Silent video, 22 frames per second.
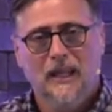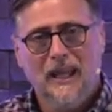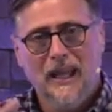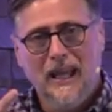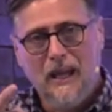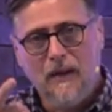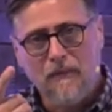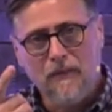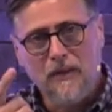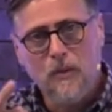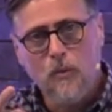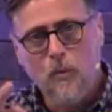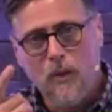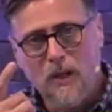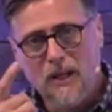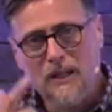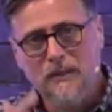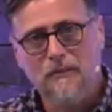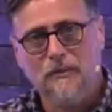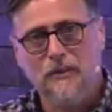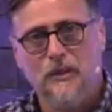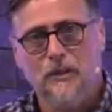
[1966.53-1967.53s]
Every one
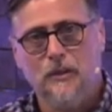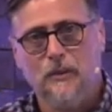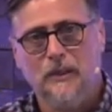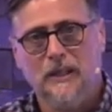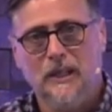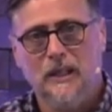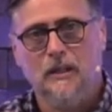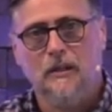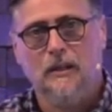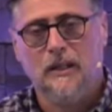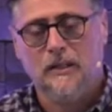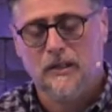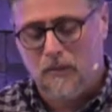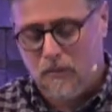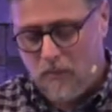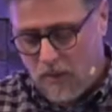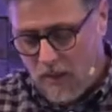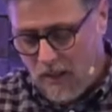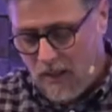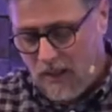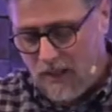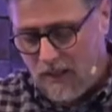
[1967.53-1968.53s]
of you here at the
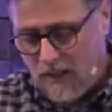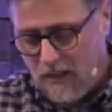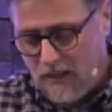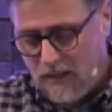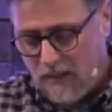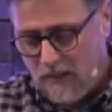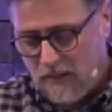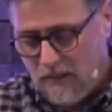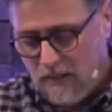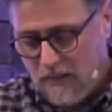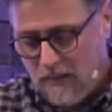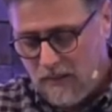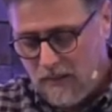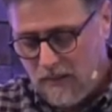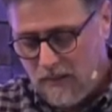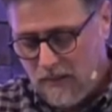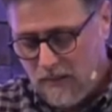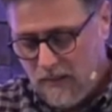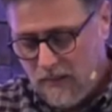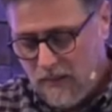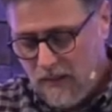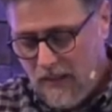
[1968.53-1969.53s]
Rock,
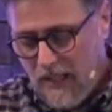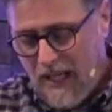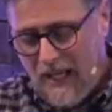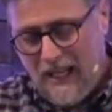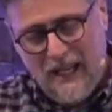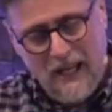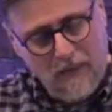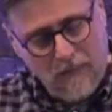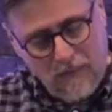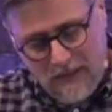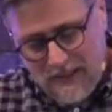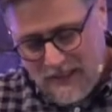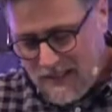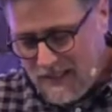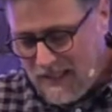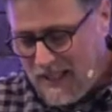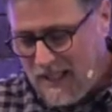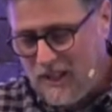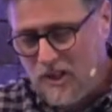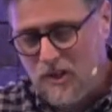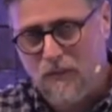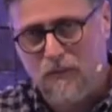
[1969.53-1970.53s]
at every
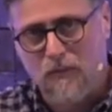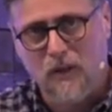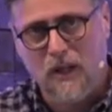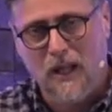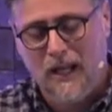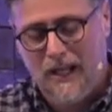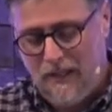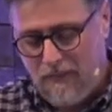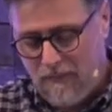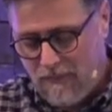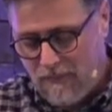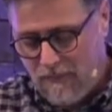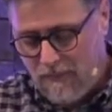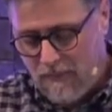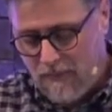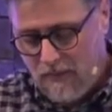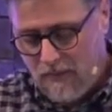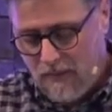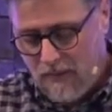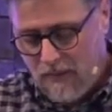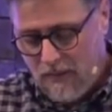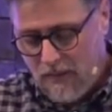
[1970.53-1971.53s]
stage of life,
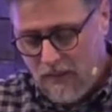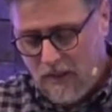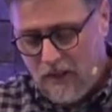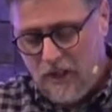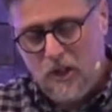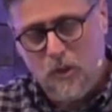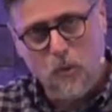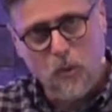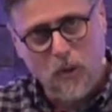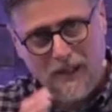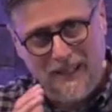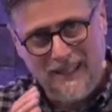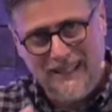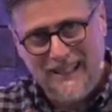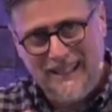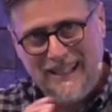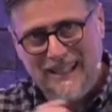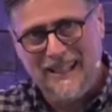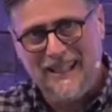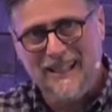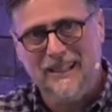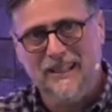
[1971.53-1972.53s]
you are
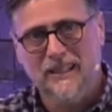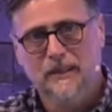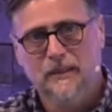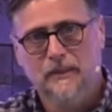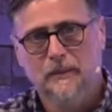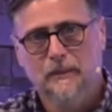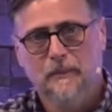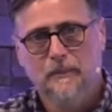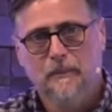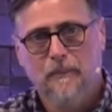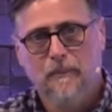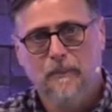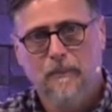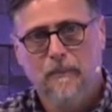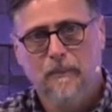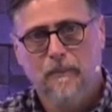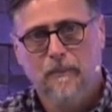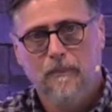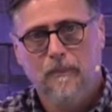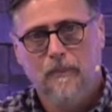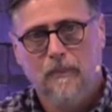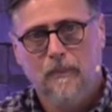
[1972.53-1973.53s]
needed.
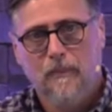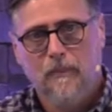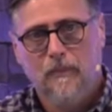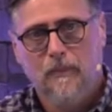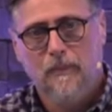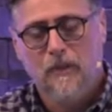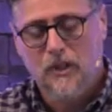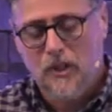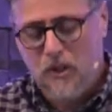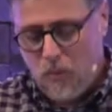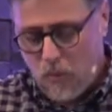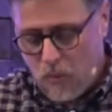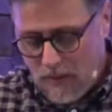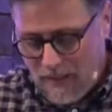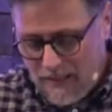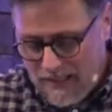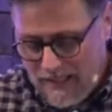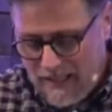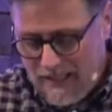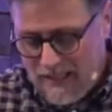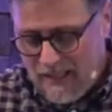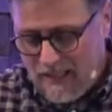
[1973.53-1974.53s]
You are
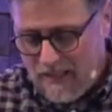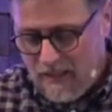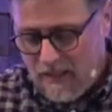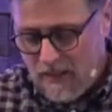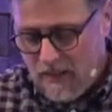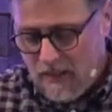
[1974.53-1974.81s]
needed.